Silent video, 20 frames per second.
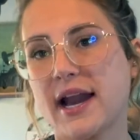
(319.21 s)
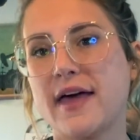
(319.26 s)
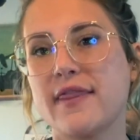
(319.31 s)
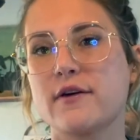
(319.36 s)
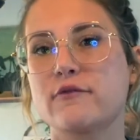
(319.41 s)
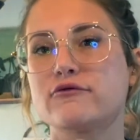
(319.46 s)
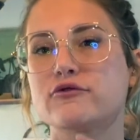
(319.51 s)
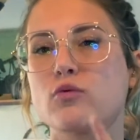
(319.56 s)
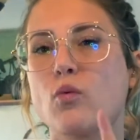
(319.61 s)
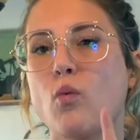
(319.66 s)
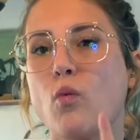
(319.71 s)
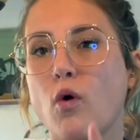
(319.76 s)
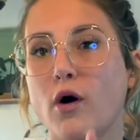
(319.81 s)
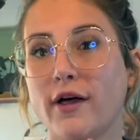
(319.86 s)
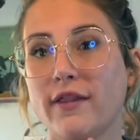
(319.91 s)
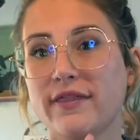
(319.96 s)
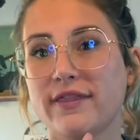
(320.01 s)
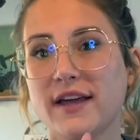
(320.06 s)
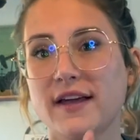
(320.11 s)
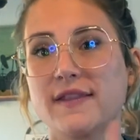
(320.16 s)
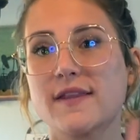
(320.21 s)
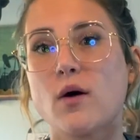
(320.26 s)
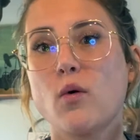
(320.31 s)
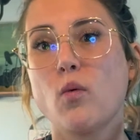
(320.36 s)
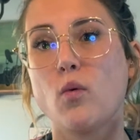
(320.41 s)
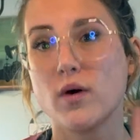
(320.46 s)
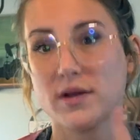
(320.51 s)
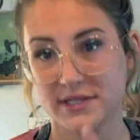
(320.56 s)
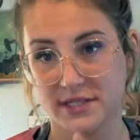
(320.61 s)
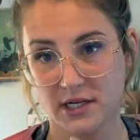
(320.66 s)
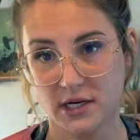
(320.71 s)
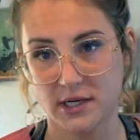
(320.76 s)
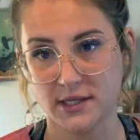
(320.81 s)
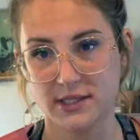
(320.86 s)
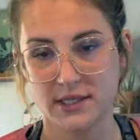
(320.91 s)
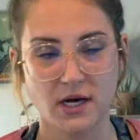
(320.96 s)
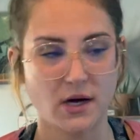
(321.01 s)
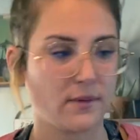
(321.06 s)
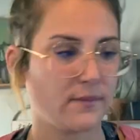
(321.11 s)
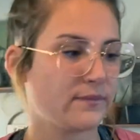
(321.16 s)
and there was one thing that wasn't on
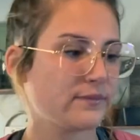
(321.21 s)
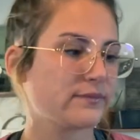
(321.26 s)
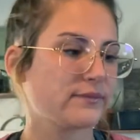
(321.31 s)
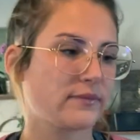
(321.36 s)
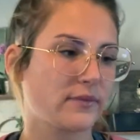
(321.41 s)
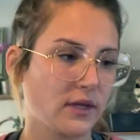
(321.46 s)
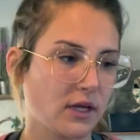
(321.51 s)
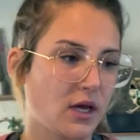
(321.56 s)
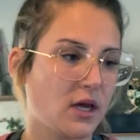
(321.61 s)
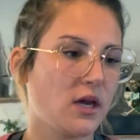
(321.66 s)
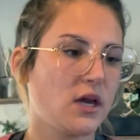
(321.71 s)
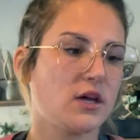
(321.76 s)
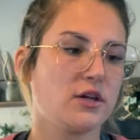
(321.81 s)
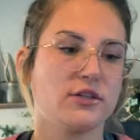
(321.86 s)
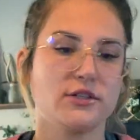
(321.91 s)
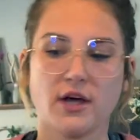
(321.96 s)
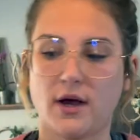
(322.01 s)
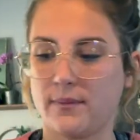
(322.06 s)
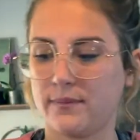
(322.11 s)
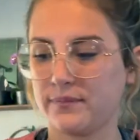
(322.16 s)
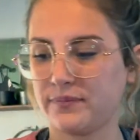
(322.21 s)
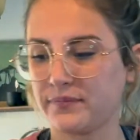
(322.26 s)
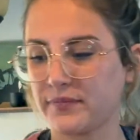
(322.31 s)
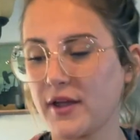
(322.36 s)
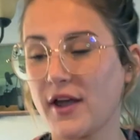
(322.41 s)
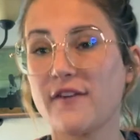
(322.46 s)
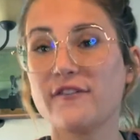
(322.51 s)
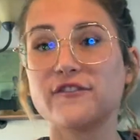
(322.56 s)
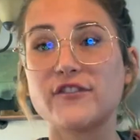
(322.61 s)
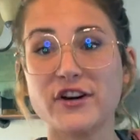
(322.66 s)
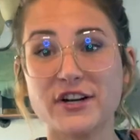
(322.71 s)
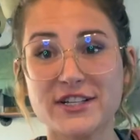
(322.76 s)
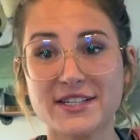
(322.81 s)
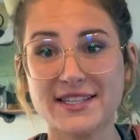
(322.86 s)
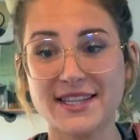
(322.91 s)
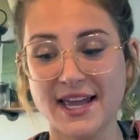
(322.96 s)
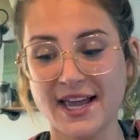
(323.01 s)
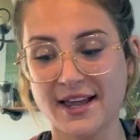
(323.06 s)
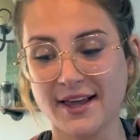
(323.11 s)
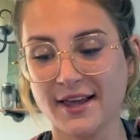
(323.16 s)
sale. So first
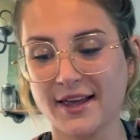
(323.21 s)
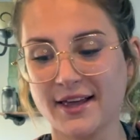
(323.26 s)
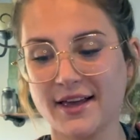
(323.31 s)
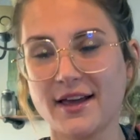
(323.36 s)
thing